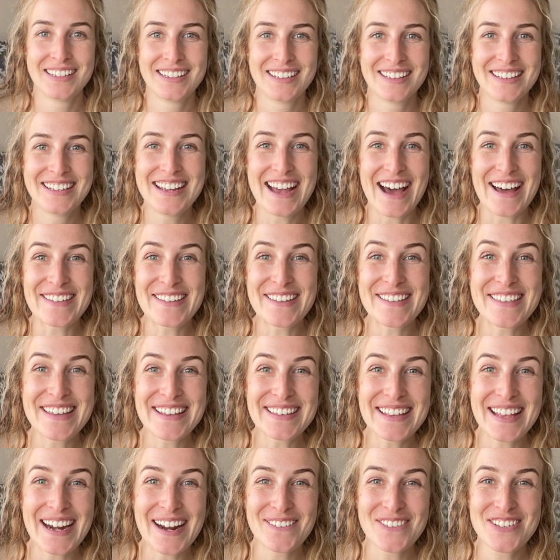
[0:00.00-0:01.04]
The other thing
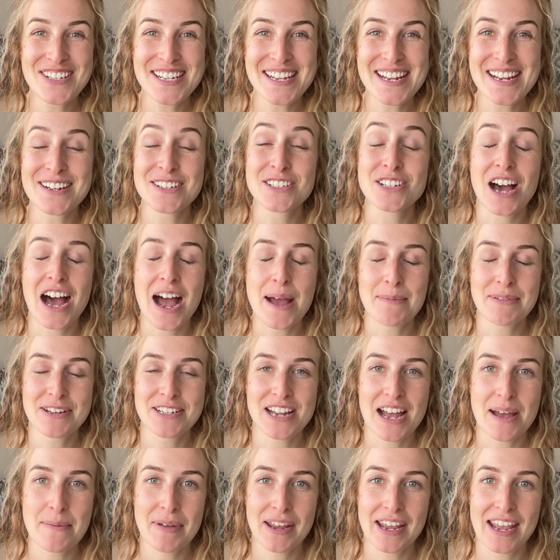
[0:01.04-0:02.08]
that I'm seeing time and
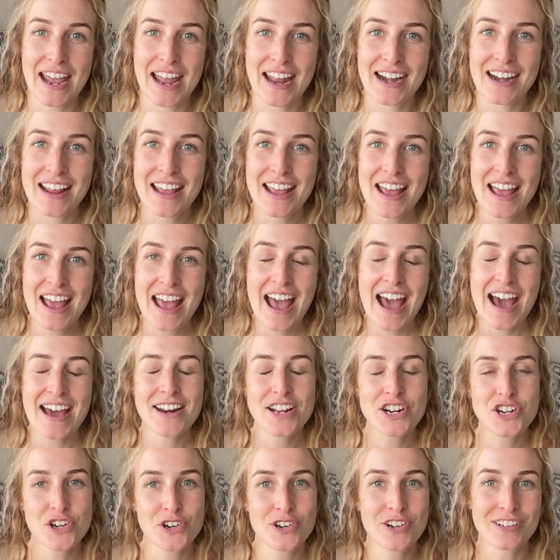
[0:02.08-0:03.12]
time again, and I
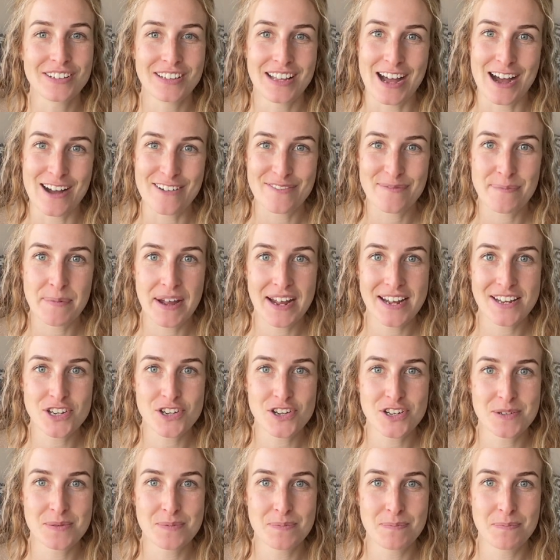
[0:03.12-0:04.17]
shouldn't laugh, but it's
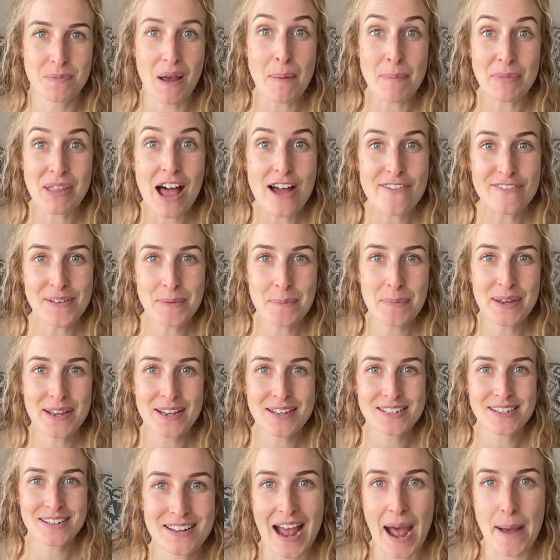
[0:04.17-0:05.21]
just, I'm laughing
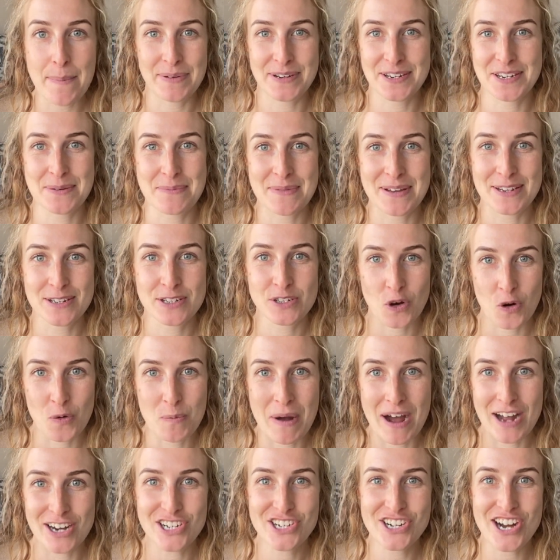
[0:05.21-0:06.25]
because it happened to me so
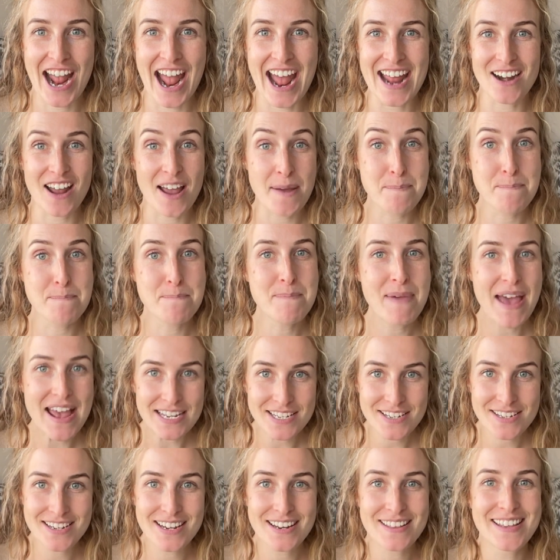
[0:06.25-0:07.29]
much and I
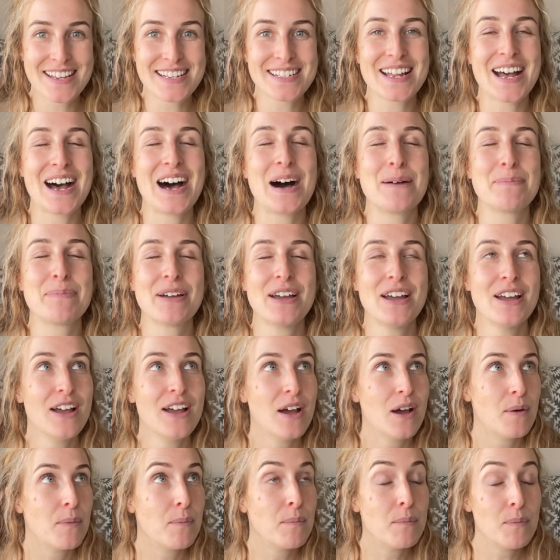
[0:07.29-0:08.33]
messed this up
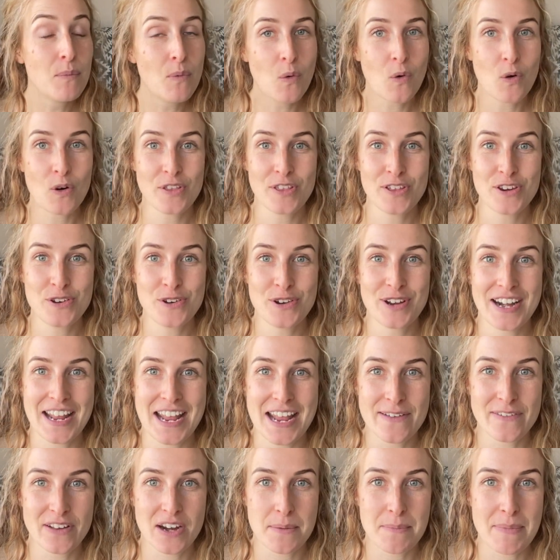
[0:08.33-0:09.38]
more than you could
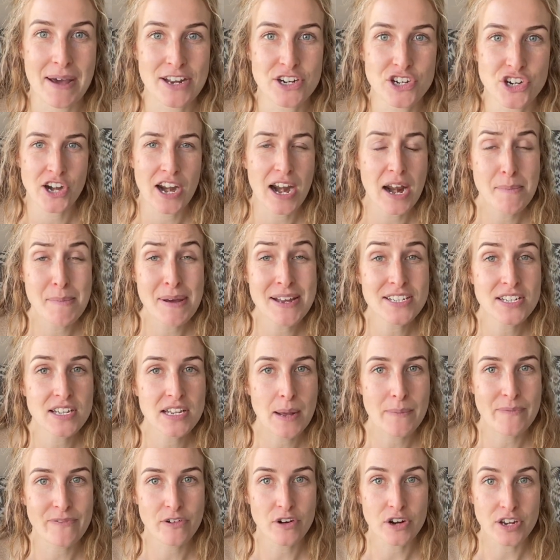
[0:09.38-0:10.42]
even imagine. And I messed it
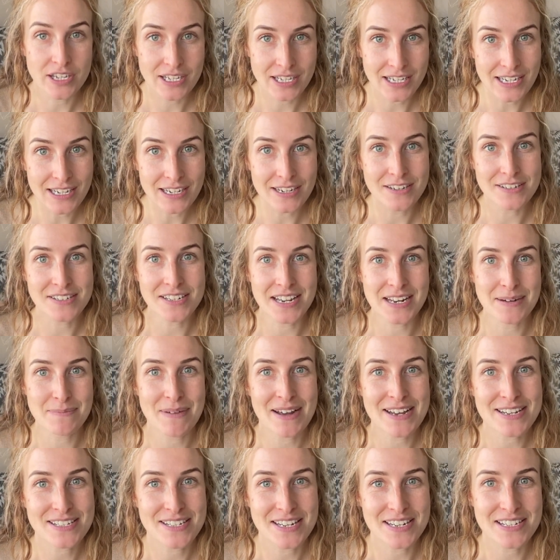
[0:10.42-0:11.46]
up for years in my
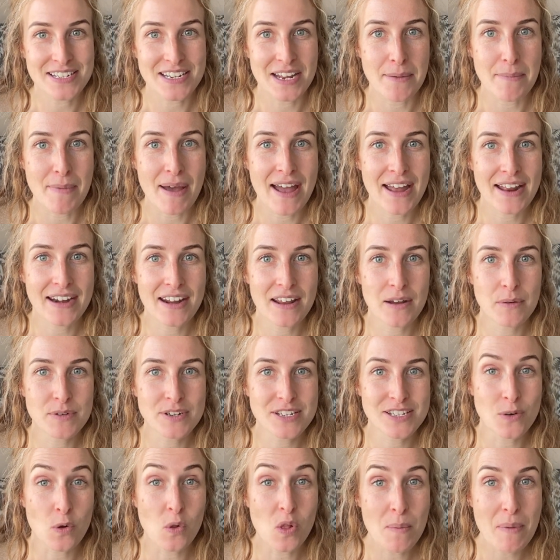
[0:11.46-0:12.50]
system. And it was
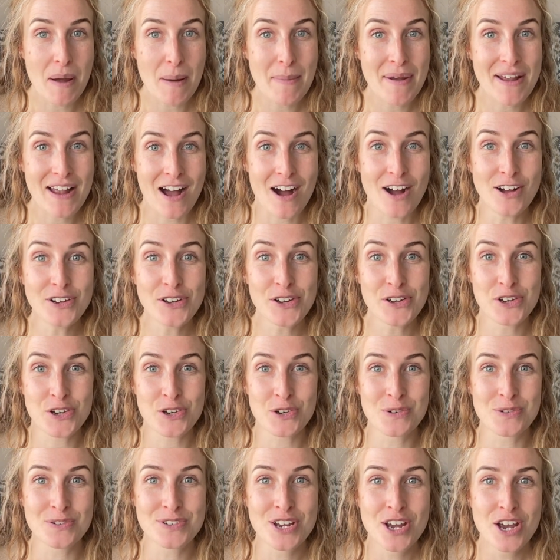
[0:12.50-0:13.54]
all about my hunger
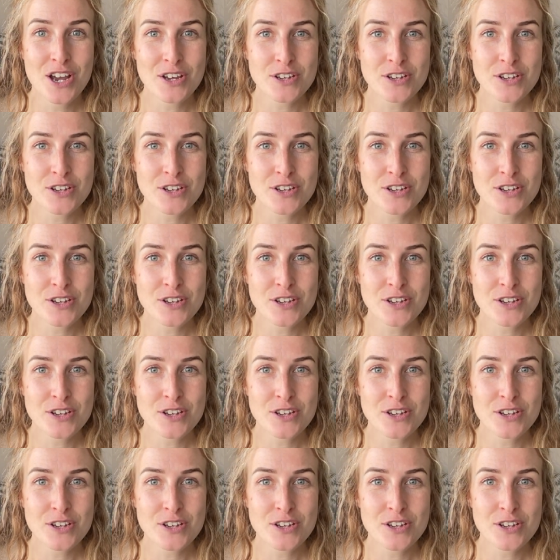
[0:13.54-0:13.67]
cues.